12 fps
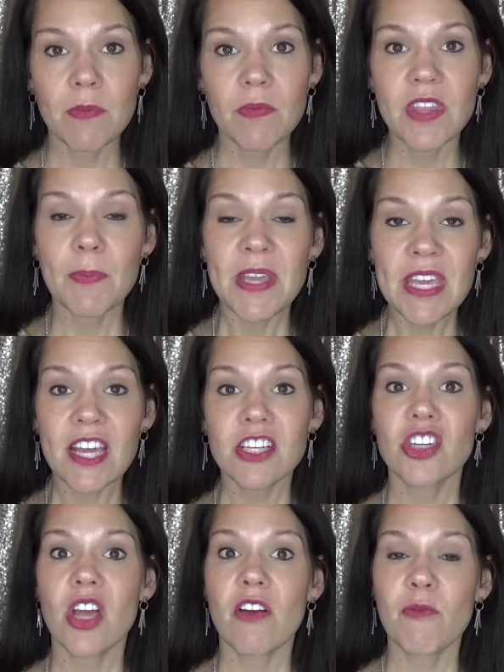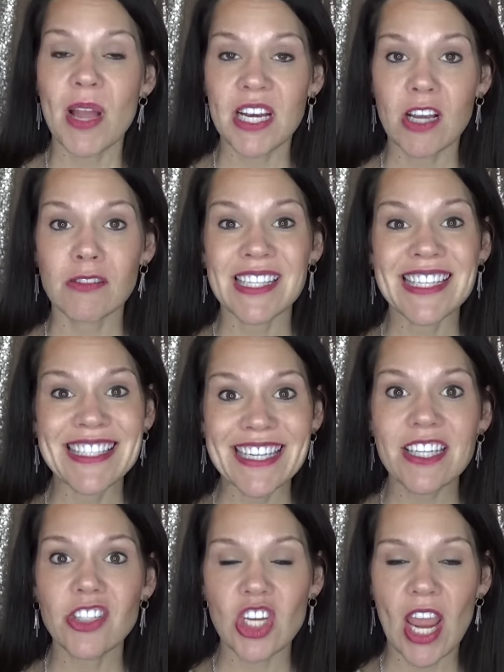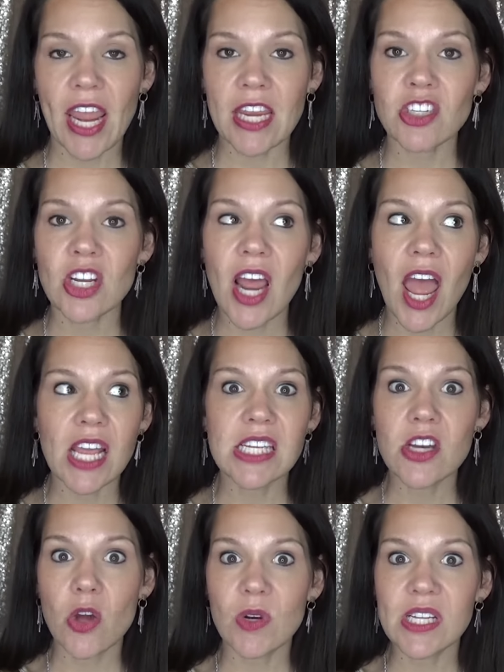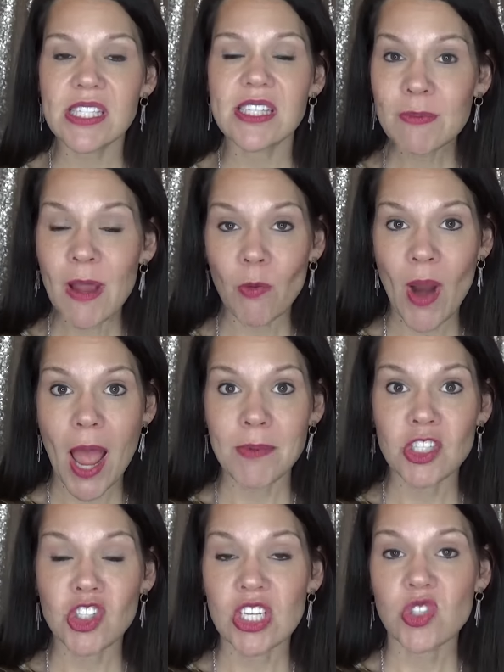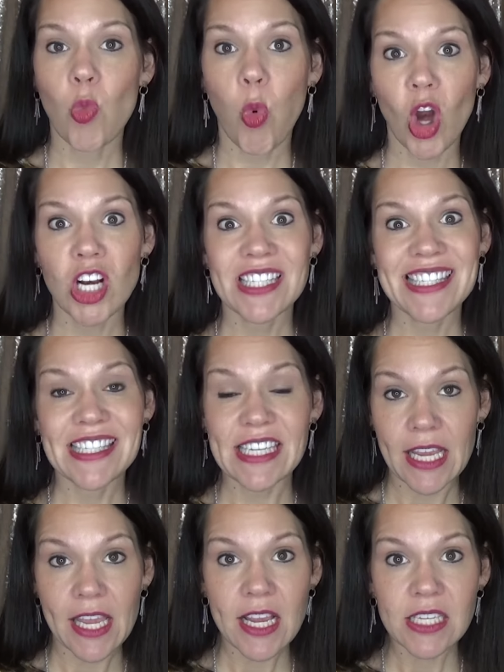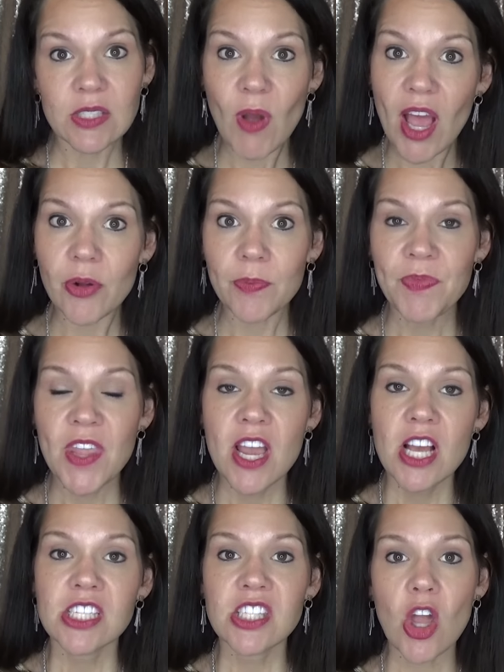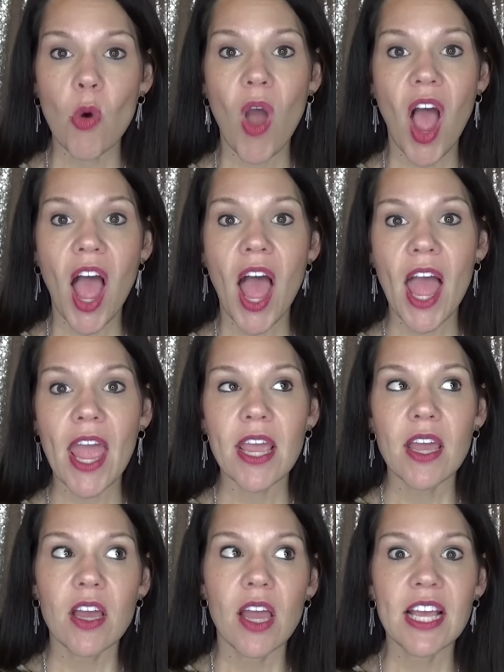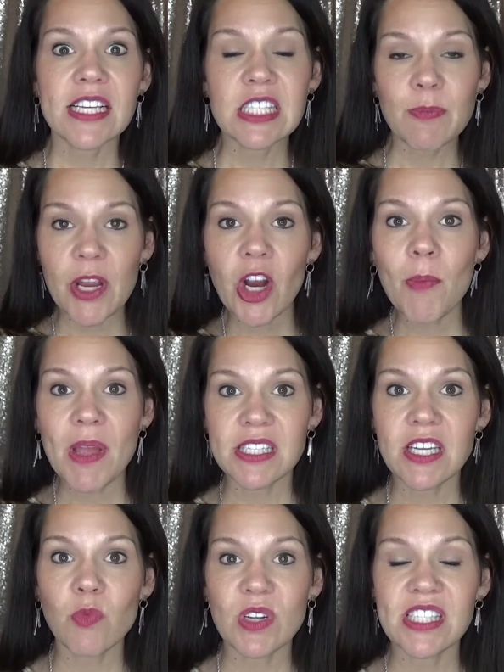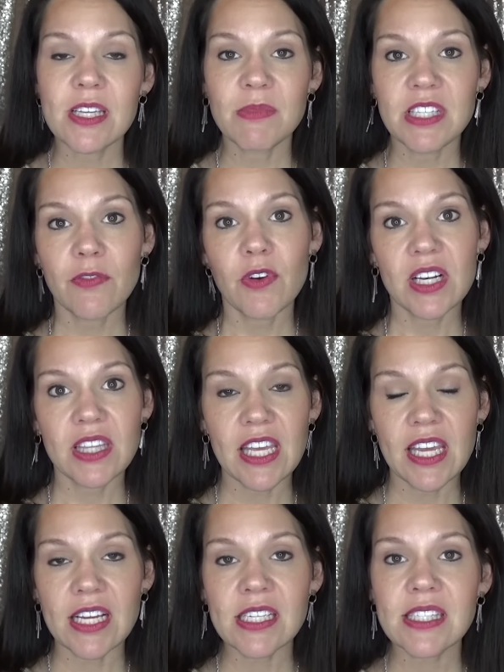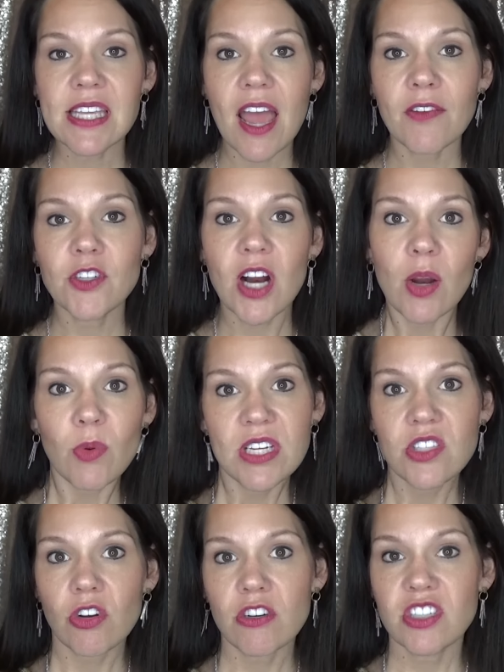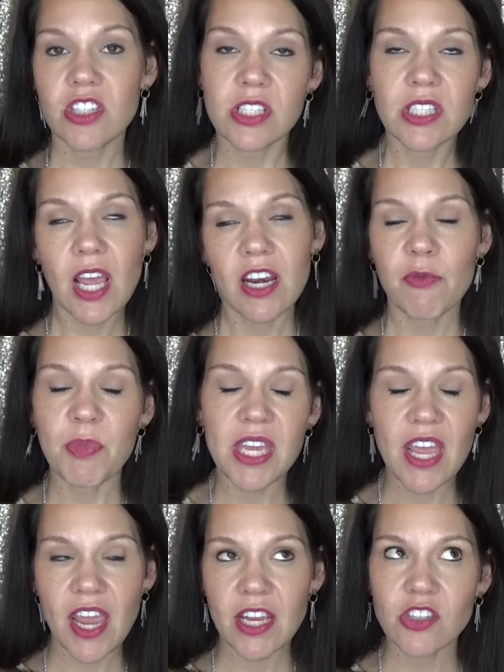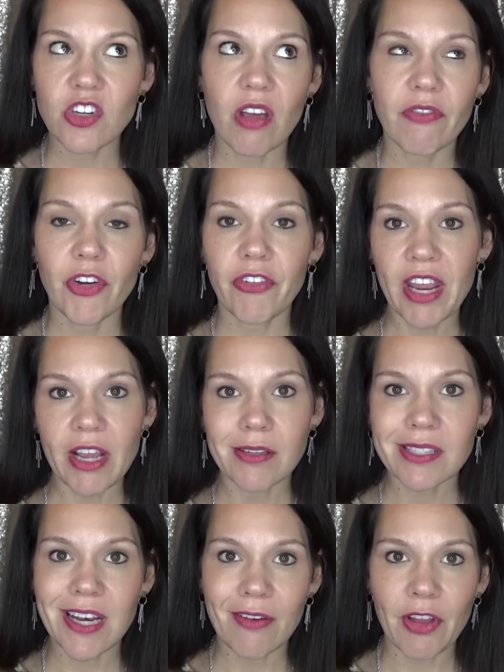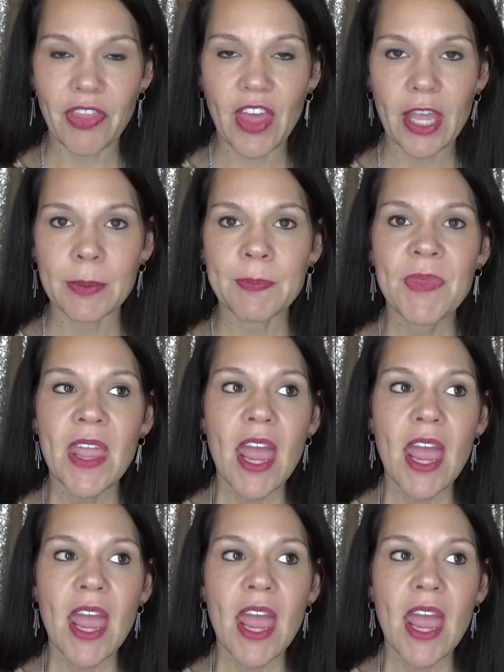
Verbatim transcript: The pH of my nails did change and I noticed that my wraps just weren't sticking as well. So I experimented with some different things after I researched just kind of pH of your nails and everything.